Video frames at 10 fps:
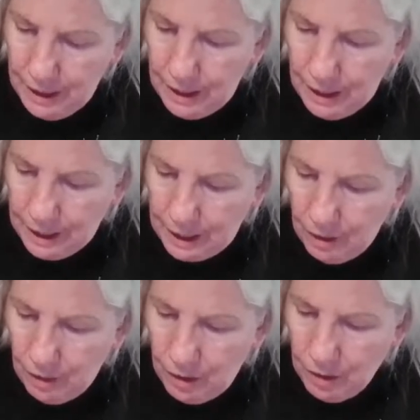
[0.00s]
And I
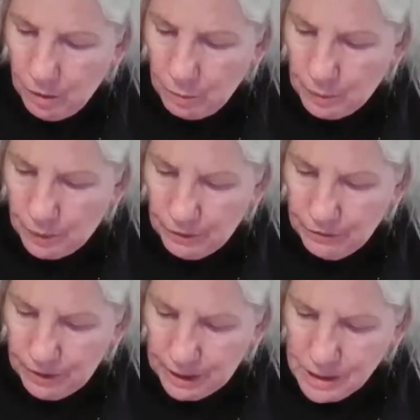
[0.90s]
go, oh,
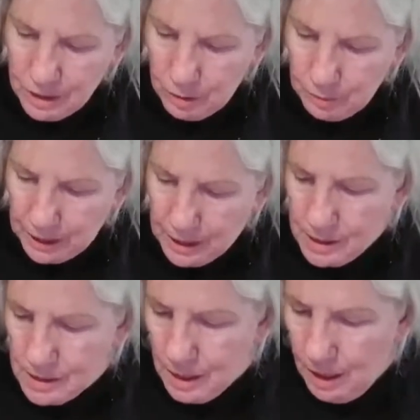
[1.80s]
perfect,
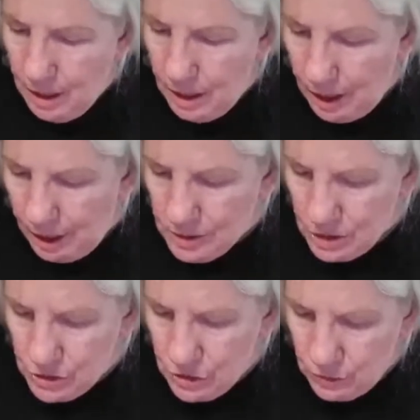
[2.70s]
because I'll
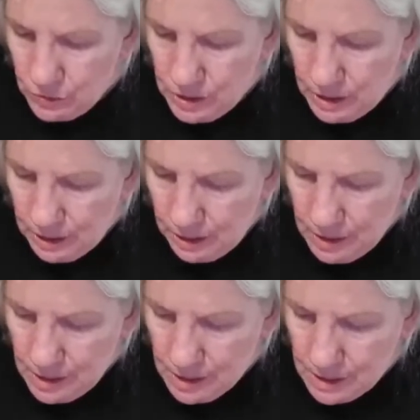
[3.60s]
just use
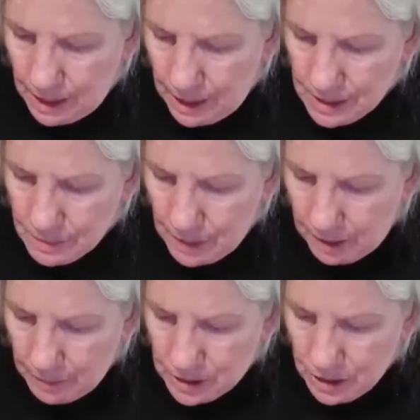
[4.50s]
this as my
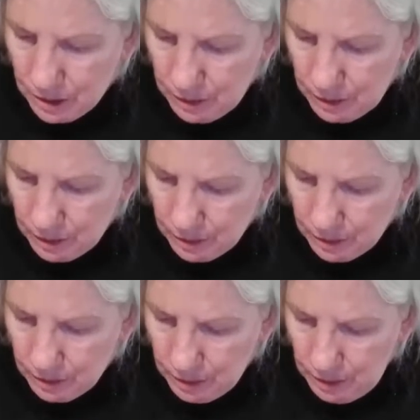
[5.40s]

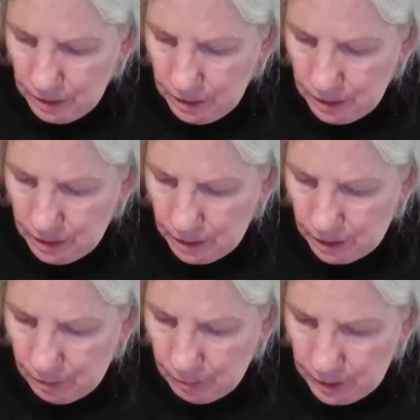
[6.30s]
material, and
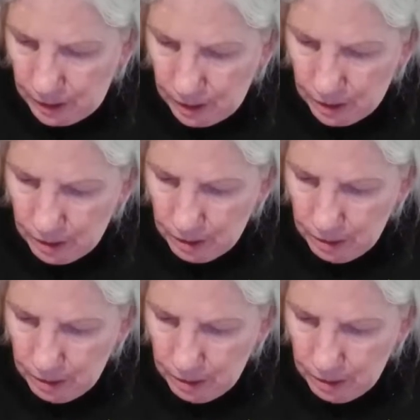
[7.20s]
I'll make